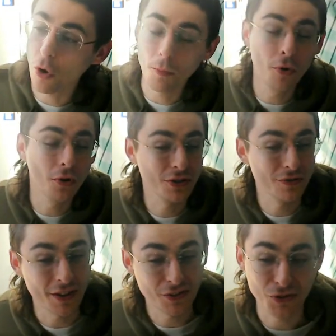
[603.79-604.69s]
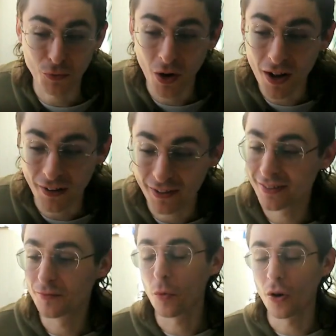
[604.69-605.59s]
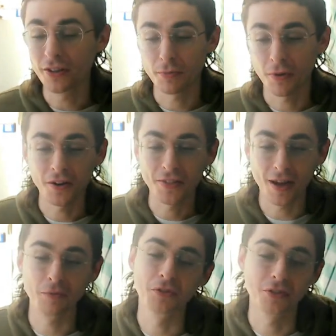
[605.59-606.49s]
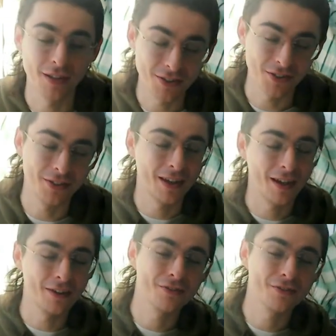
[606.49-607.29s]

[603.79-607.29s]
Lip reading: What motivates you to work? What is behind that motivation that you have